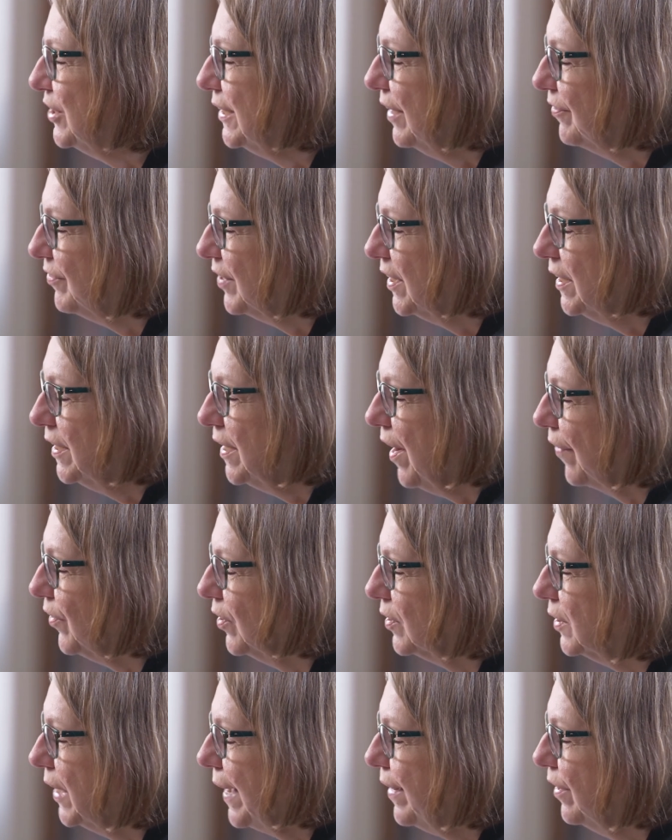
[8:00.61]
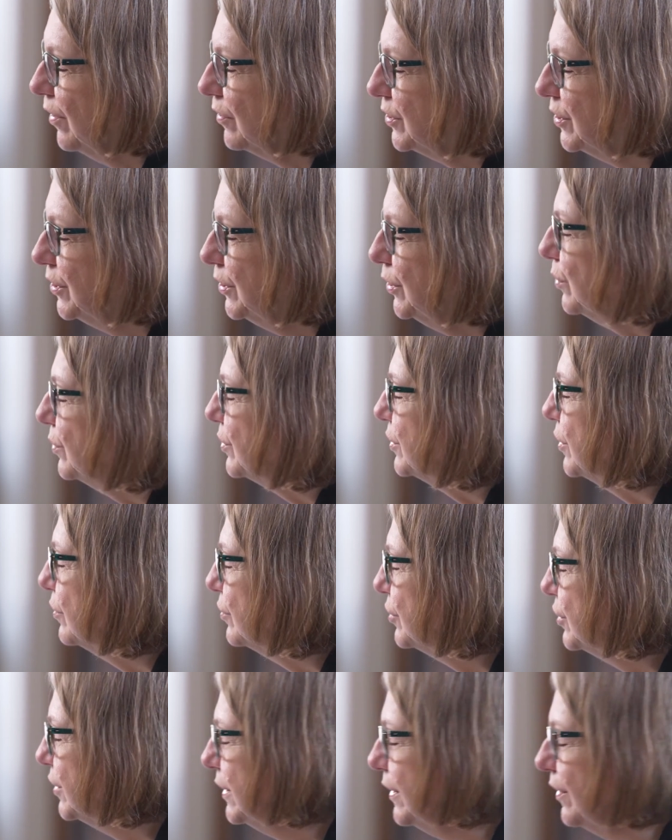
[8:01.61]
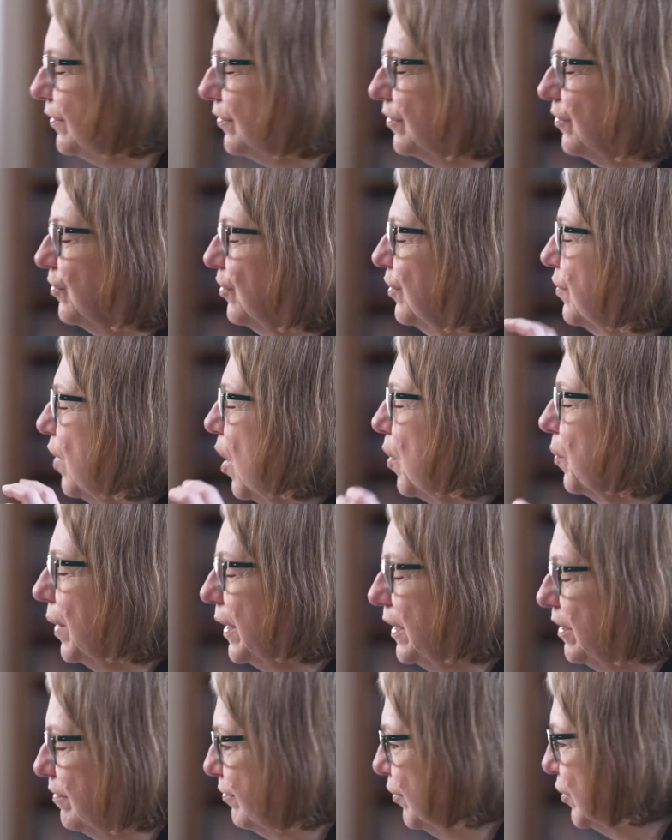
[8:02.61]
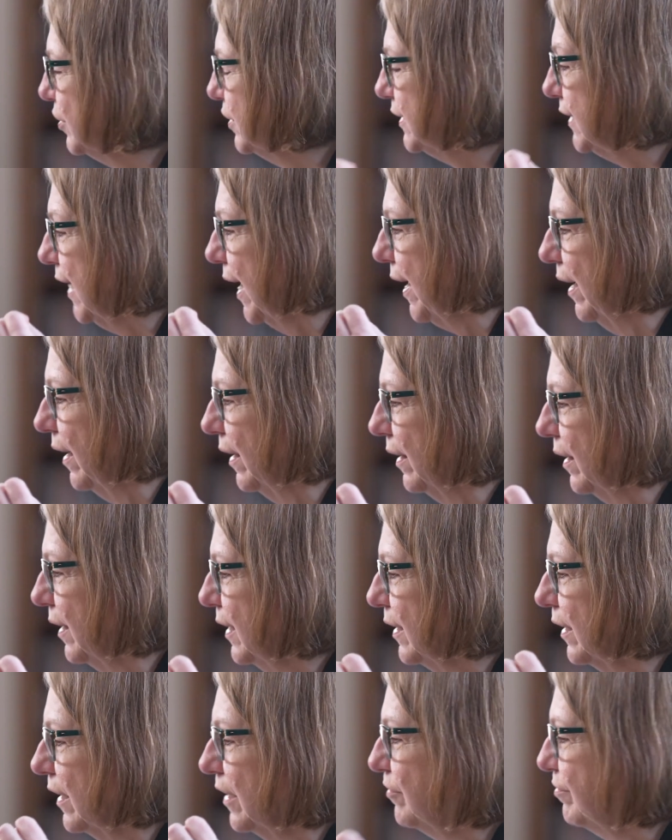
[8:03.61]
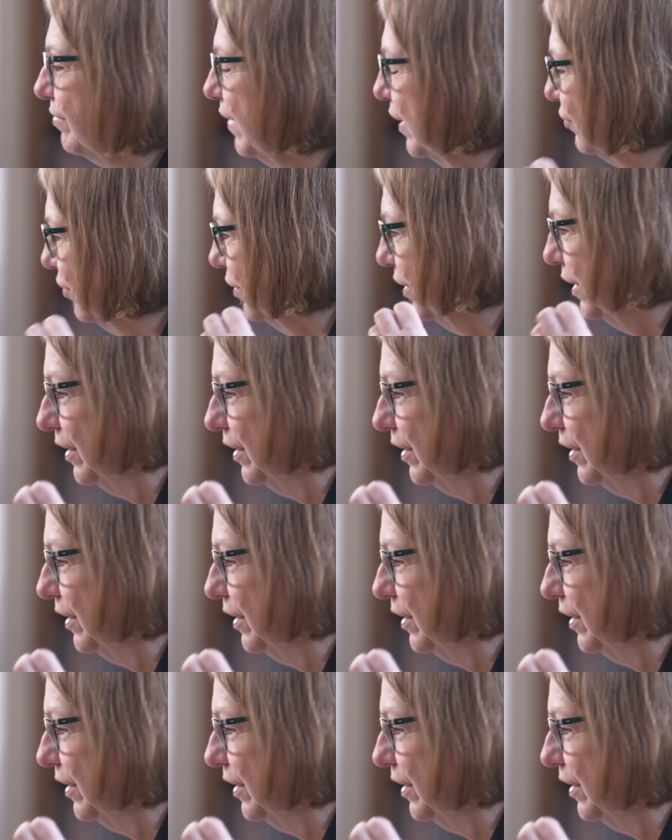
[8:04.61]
she gives it another layer too. So she's, she's already first saying confession